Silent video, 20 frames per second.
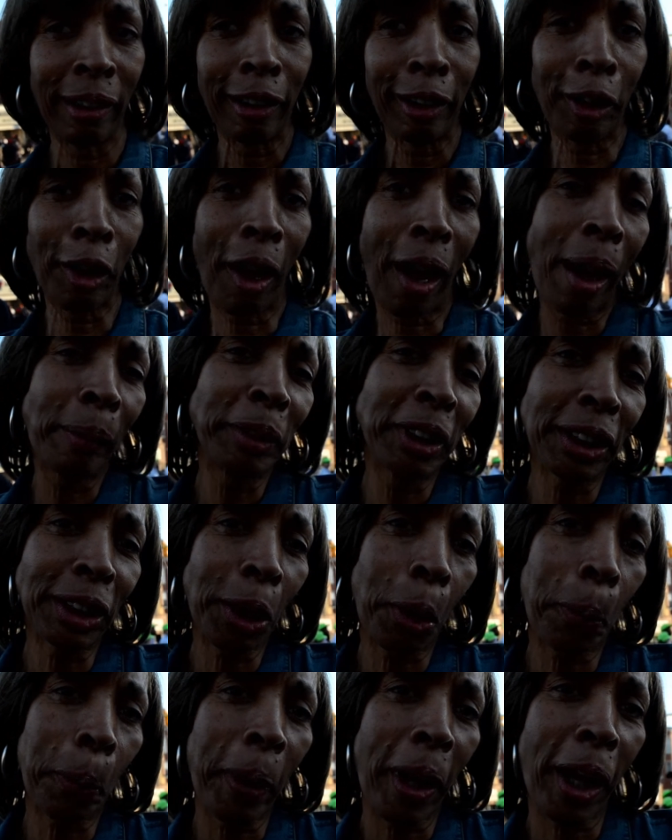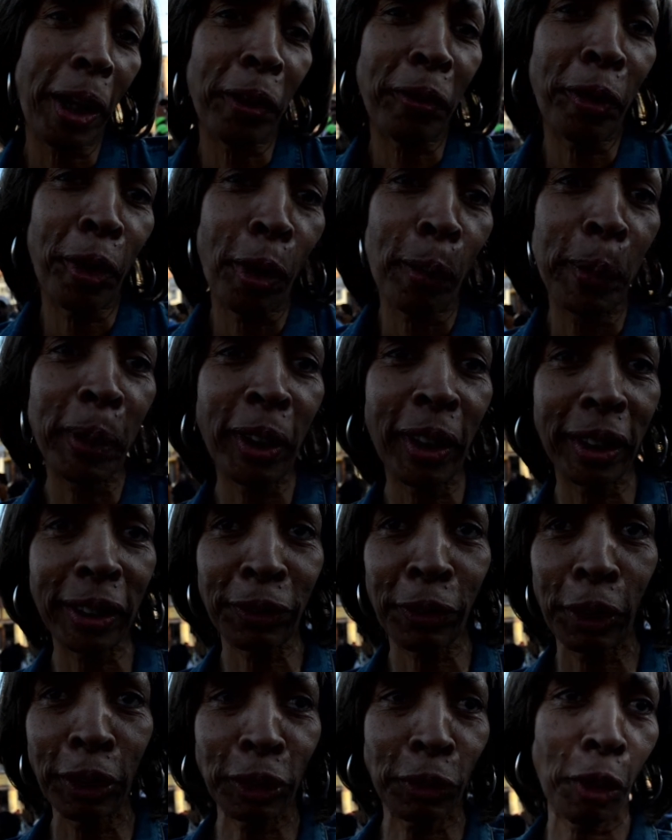You know, I'm just so proud of her because,
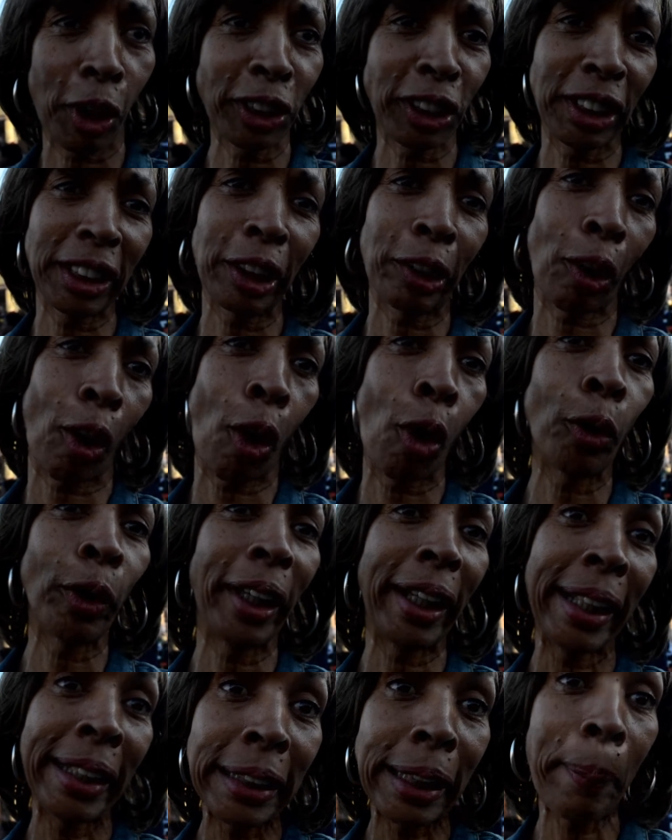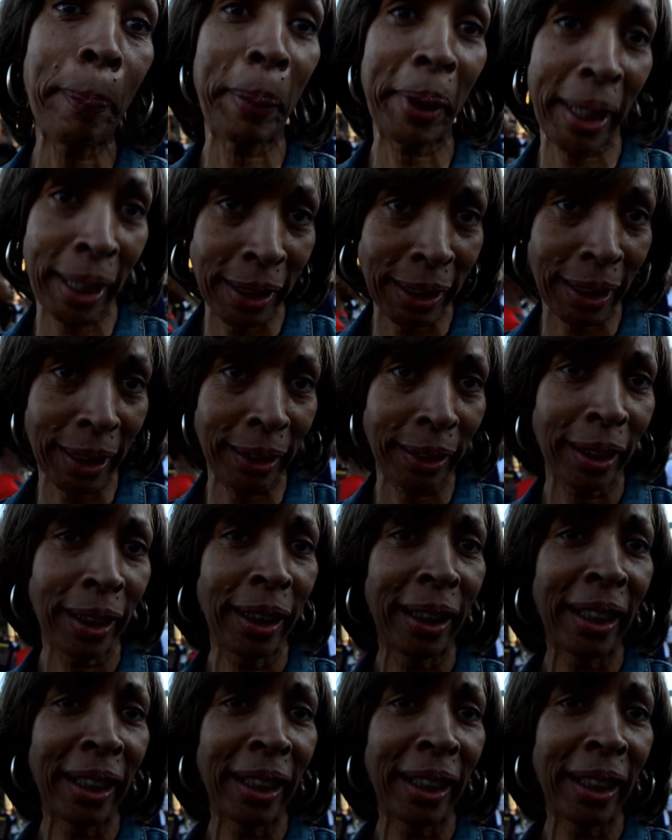first of all, she did her own independent